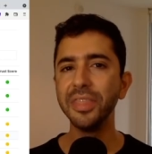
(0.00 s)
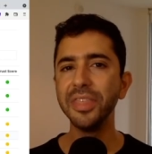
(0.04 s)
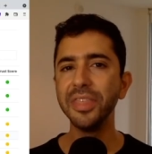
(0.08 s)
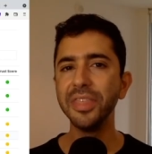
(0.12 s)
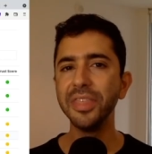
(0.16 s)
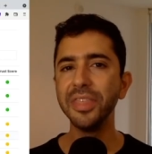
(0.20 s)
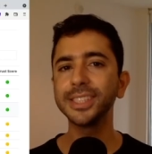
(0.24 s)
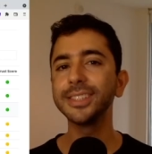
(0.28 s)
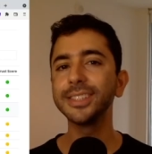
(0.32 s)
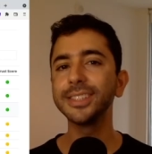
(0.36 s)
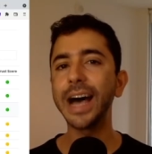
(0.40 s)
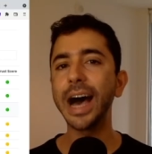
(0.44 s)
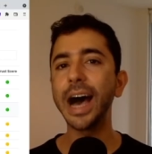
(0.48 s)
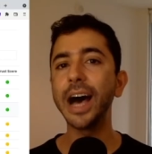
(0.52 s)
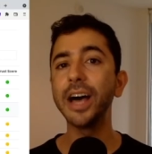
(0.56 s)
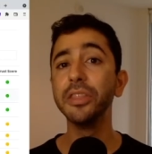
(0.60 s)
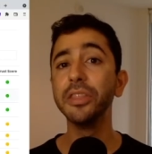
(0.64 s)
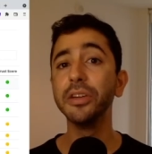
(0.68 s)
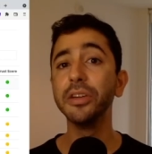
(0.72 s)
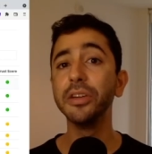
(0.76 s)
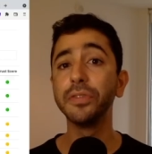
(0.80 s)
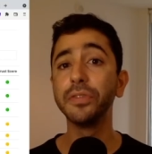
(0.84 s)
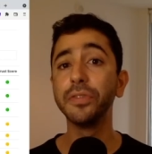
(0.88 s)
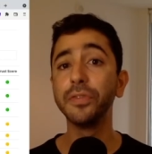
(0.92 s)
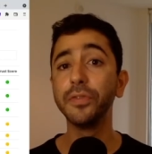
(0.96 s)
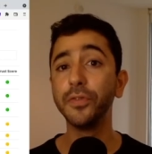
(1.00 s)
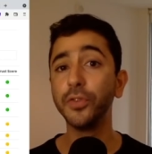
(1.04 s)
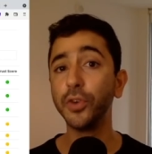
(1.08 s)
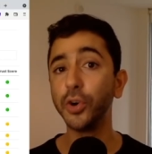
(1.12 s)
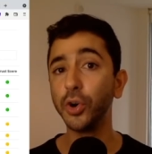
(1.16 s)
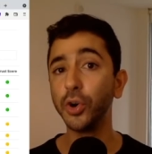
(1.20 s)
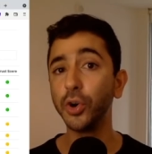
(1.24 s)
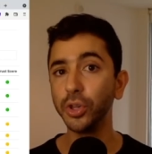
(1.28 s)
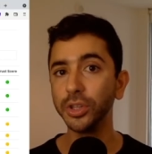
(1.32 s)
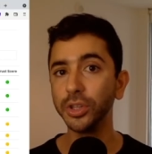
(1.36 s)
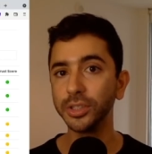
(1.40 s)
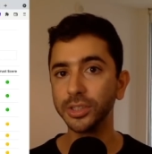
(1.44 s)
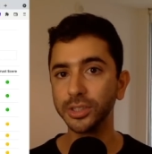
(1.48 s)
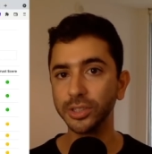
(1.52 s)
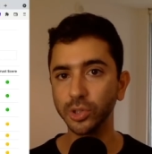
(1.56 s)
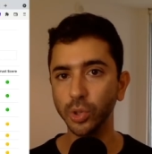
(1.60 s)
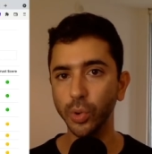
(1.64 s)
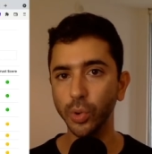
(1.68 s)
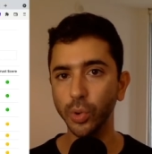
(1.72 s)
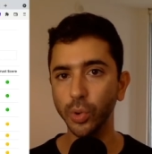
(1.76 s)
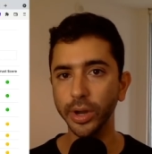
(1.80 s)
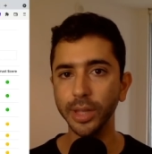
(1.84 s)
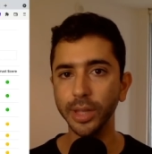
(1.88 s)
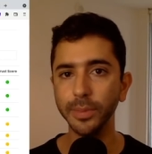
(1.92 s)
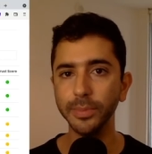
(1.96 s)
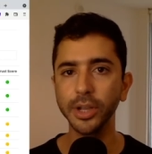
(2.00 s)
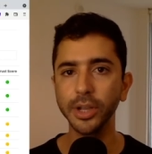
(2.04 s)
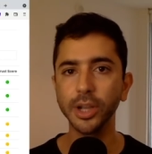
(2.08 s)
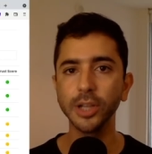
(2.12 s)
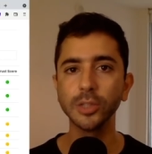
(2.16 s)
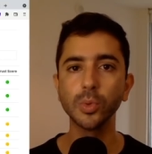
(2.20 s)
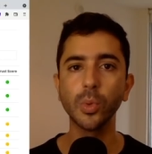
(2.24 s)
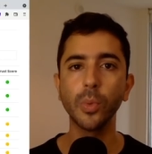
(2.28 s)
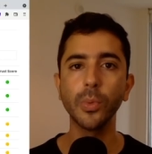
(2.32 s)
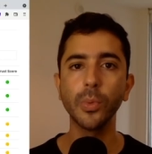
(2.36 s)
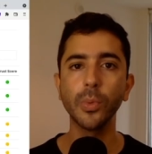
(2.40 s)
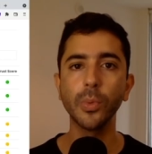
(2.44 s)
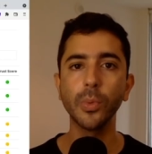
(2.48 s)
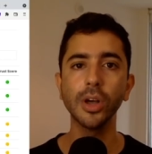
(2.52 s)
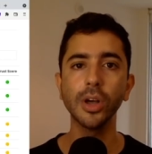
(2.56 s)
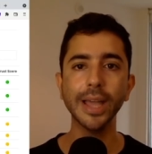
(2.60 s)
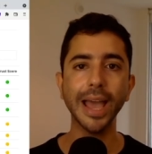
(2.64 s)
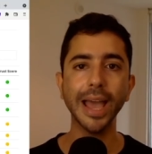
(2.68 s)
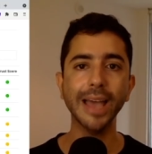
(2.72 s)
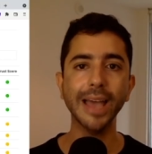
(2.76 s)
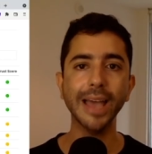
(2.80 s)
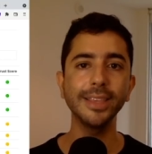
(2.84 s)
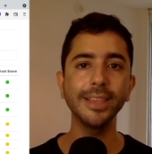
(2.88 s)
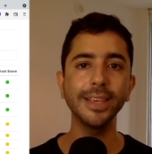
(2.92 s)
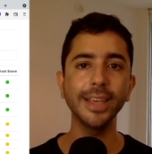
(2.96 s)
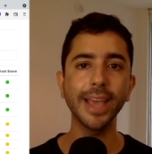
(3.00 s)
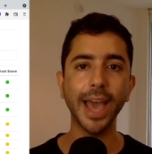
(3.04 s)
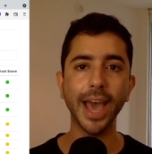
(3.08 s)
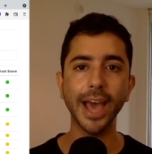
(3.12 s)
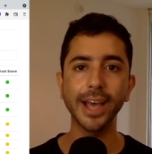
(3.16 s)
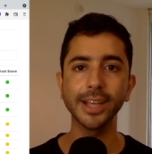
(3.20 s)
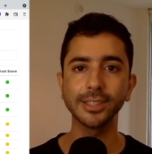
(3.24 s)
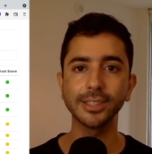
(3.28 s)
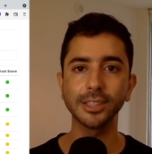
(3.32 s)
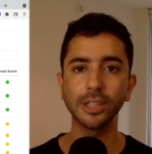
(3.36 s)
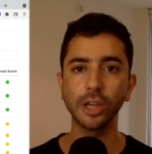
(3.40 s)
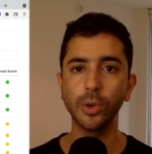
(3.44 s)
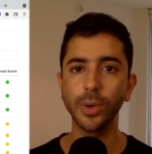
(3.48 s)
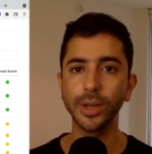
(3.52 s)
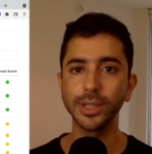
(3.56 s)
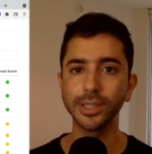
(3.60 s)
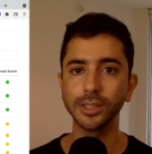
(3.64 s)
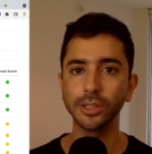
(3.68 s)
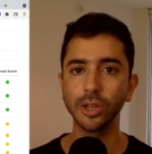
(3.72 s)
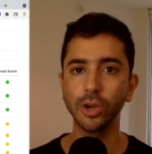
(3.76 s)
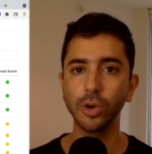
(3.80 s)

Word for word: this is not the full story because when we look at the SOS